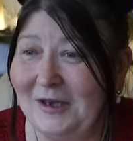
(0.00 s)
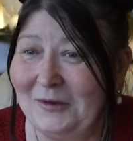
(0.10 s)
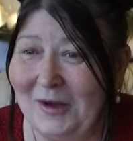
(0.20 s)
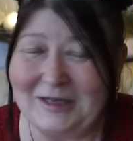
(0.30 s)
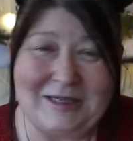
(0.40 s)
You
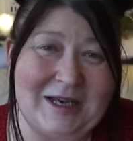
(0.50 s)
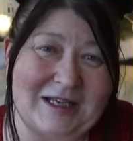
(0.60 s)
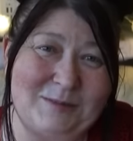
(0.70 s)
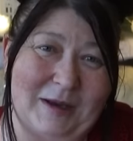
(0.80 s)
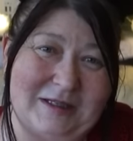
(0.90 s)
know, I didn't
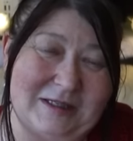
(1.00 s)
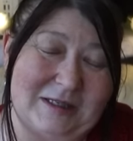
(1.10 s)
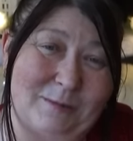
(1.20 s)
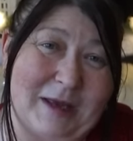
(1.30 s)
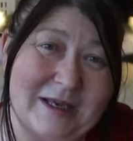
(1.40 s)
expect it
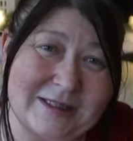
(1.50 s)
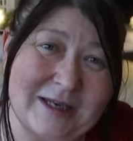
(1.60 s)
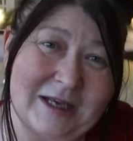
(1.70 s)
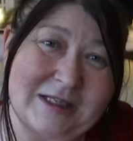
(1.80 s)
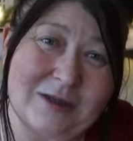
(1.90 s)
to be as
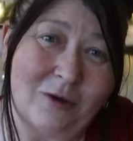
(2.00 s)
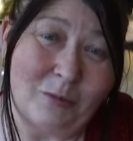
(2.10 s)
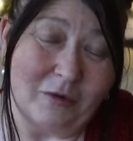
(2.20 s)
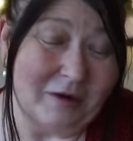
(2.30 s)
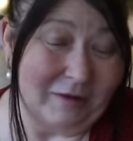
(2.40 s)
nice
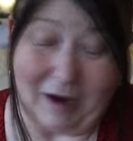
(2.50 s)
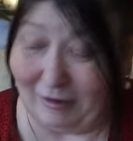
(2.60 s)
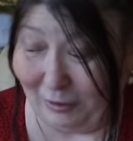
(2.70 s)
on, but I